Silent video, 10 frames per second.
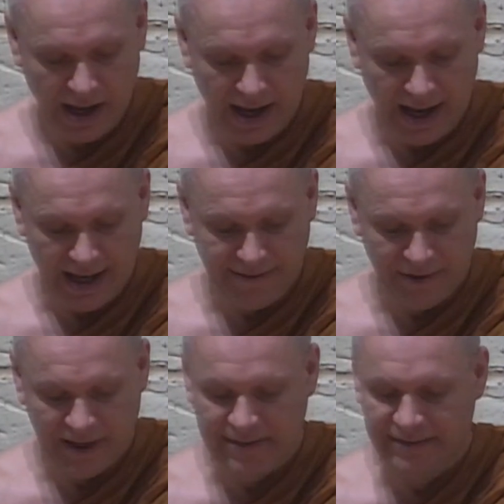If
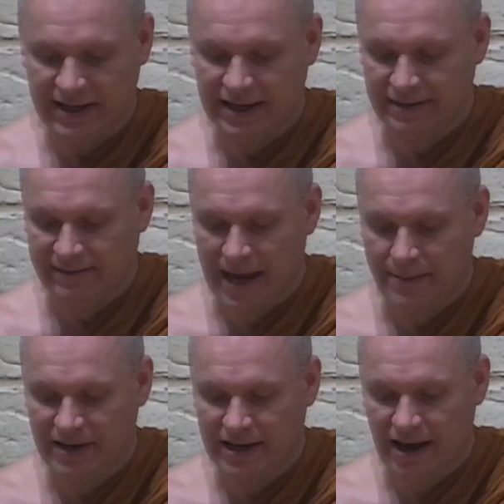you're living in a
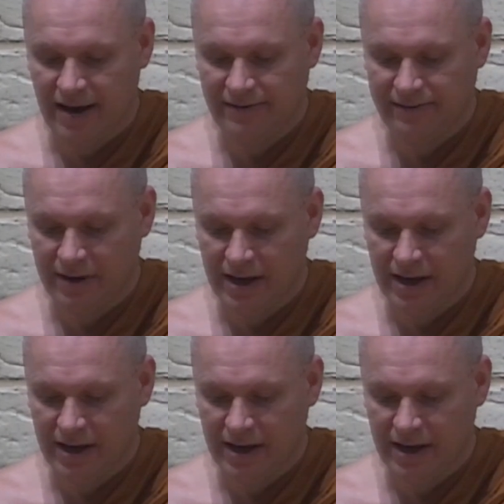family life,